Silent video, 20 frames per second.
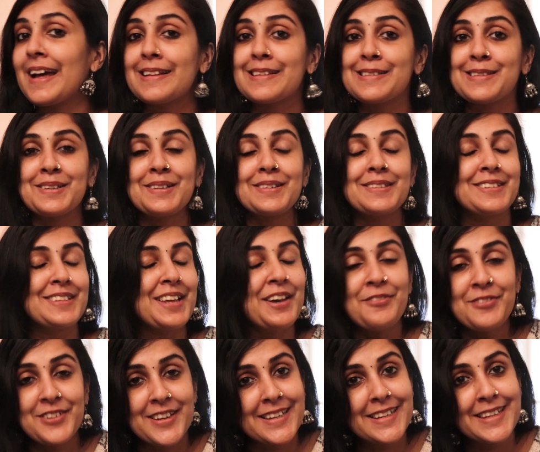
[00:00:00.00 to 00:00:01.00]
that's
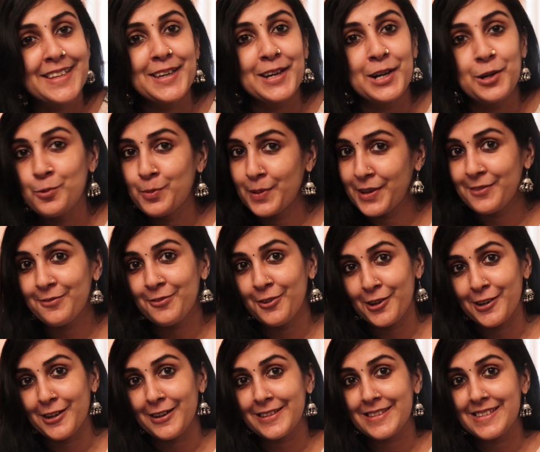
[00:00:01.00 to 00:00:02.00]
definitely a win
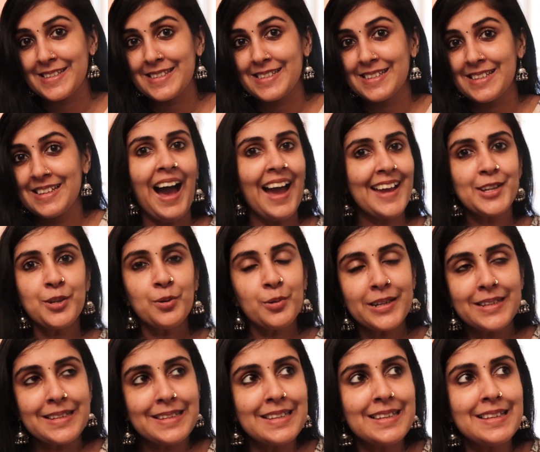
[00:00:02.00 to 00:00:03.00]
for us. I know
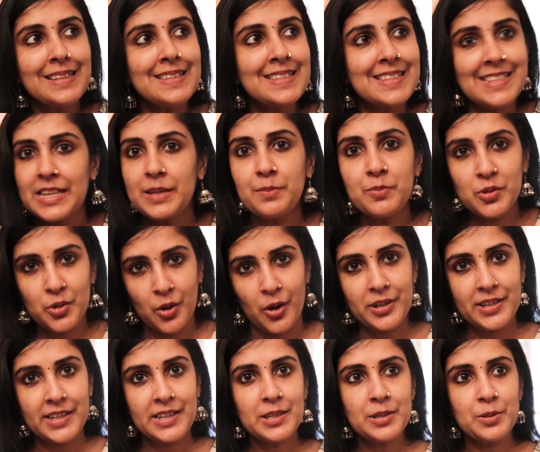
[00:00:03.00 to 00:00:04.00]
it can seem
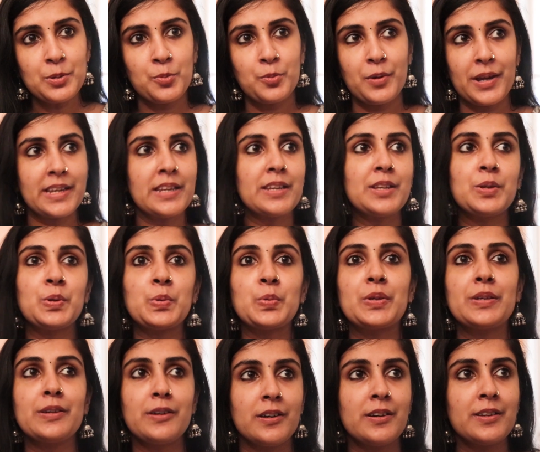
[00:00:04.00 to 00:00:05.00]
daunting when you
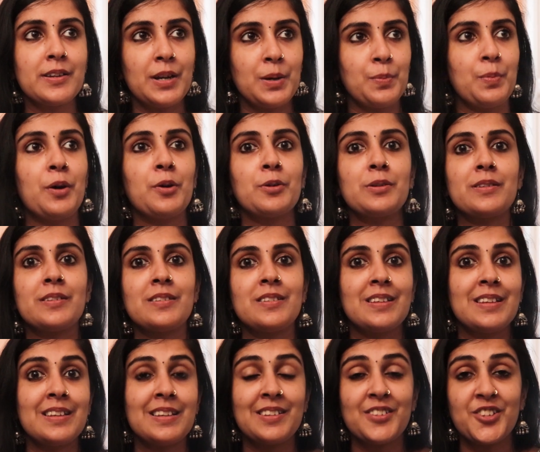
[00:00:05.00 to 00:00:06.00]
hear about
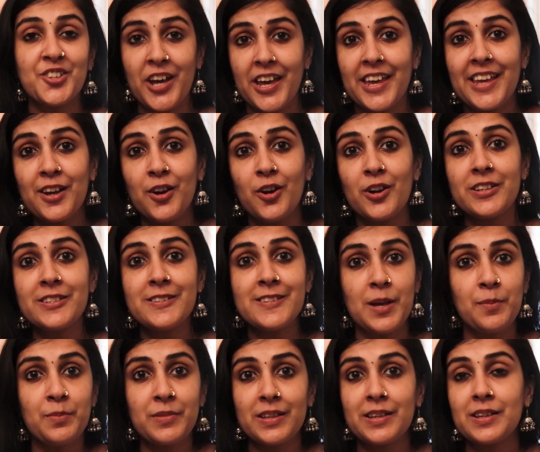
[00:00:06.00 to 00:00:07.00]
trying on
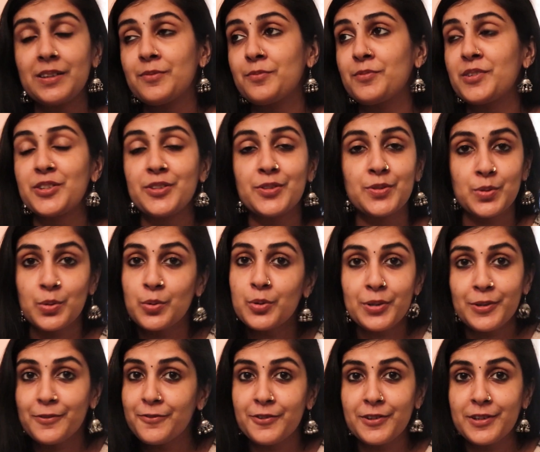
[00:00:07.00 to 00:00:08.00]
something which is so
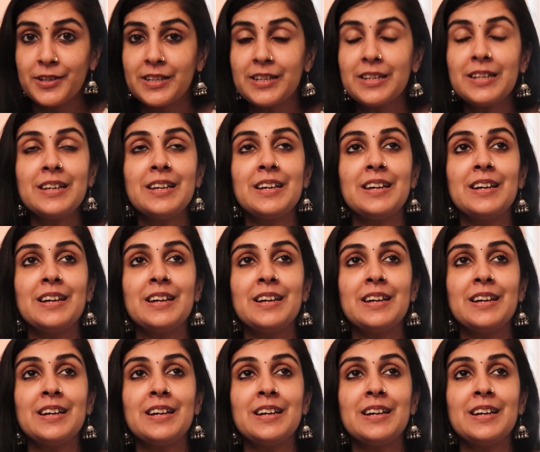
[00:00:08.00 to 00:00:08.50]
different,